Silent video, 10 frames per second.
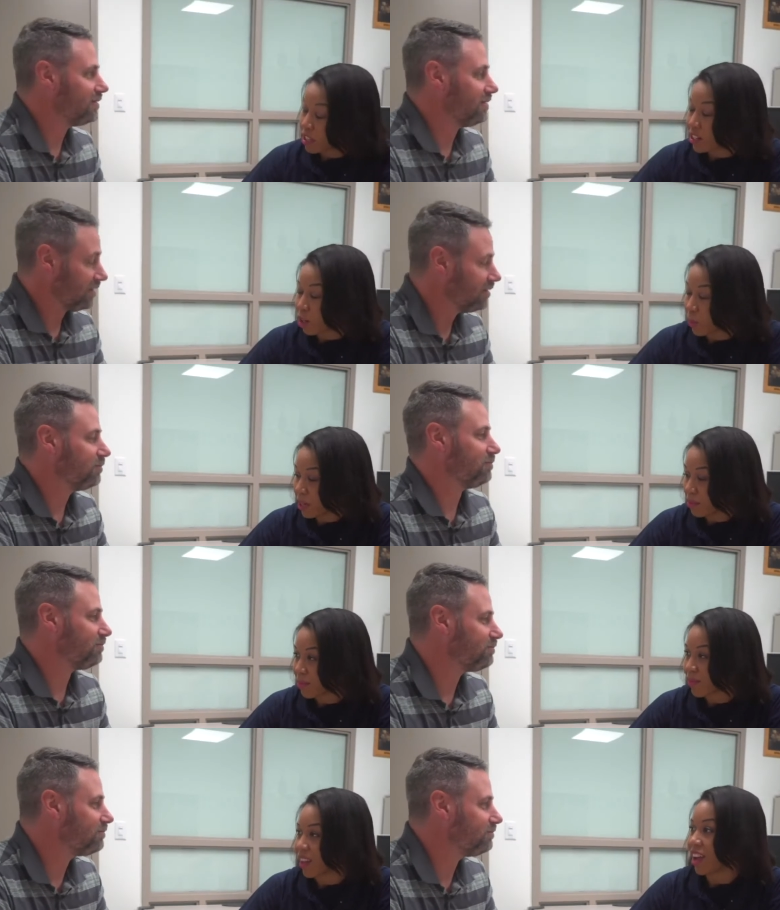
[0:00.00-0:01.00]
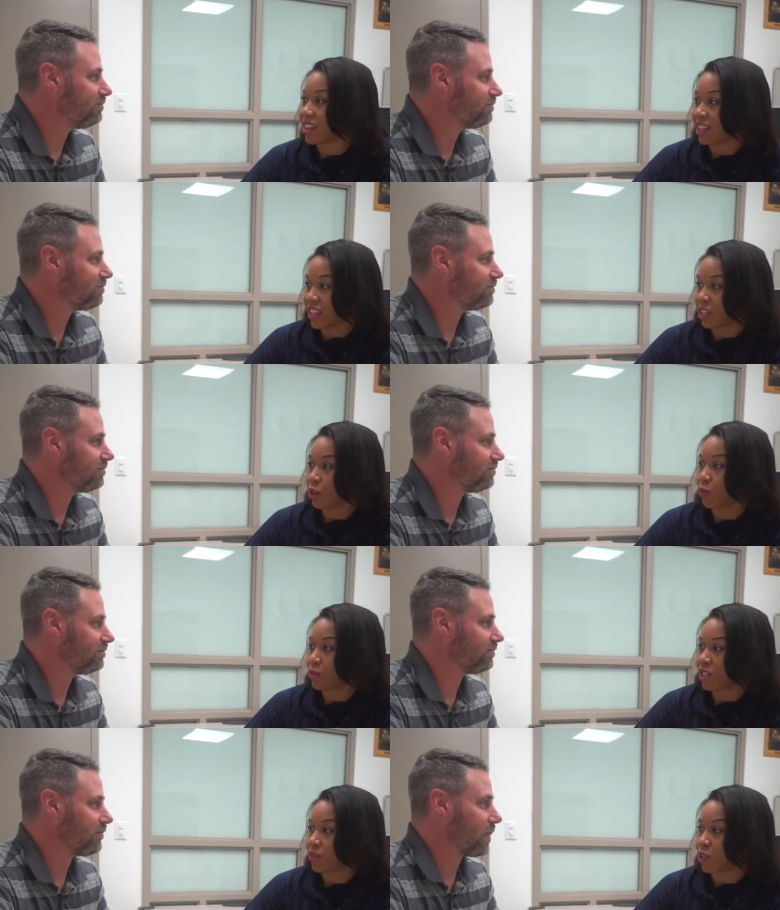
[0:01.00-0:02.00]
Speaker 1: Jeremy. I see that you have
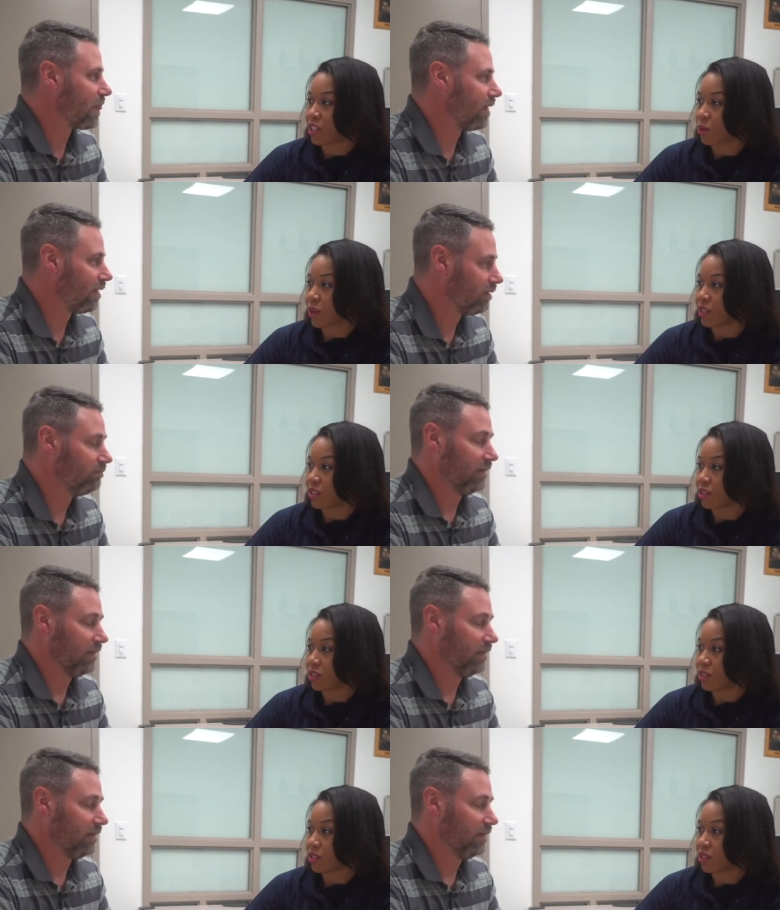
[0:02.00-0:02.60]
received your SOS